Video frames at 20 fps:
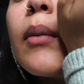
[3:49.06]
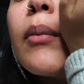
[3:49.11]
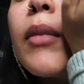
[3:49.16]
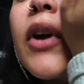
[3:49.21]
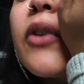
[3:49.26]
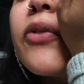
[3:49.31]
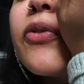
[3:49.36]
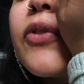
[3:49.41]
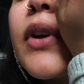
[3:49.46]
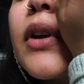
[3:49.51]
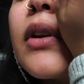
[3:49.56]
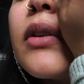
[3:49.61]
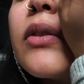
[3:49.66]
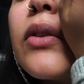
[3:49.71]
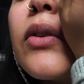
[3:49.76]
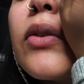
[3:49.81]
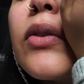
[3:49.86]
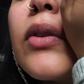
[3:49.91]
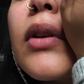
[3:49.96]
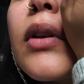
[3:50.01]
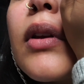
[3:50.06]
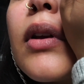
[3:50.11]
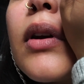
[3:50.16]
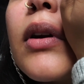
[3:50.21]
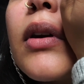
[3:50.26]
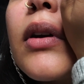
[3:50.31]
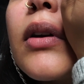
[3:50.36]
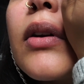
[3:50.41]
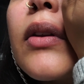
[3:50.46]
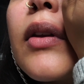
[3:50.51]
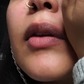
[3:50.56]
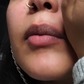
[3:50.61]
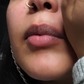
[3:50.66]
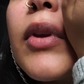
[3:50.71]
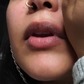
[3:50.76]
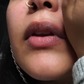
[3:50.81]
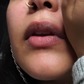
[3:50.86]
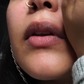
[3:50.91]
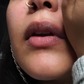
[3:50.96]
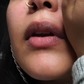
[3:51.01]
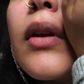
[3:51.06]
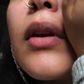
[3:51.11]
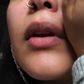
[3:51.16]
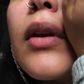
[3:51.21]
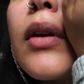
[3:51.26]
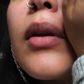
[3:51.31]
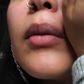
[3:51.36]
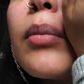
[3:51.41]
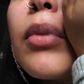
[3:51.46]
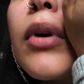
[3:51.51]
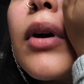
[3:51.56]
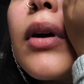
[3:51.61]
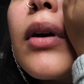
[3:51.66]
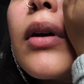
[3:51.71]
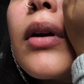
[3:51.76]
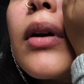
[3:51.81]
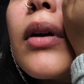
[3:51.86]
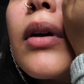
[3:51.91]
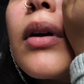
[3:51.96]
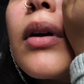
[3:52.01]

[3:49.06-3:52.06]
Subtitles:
My front is usually hard because I be shaky, but